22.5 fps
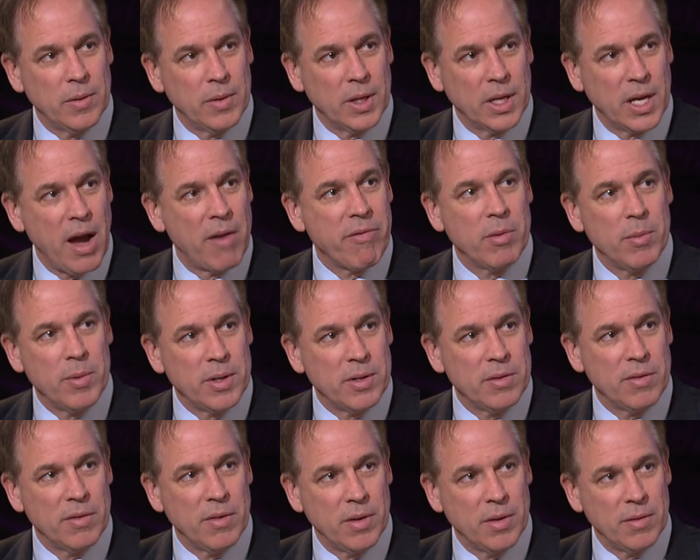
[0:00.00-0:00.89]
the government
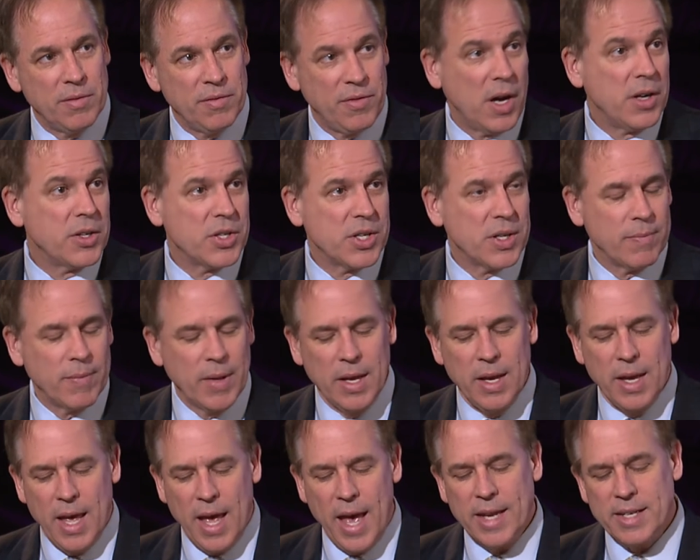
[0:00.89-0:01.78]
function.
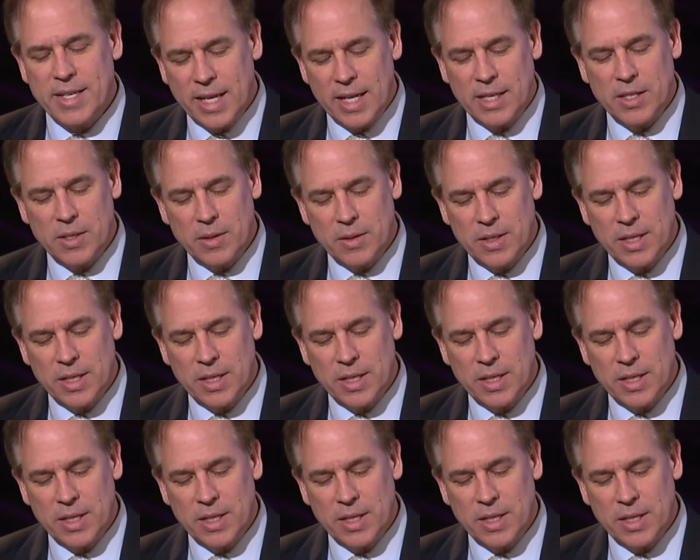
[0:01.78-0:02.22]
And to get to,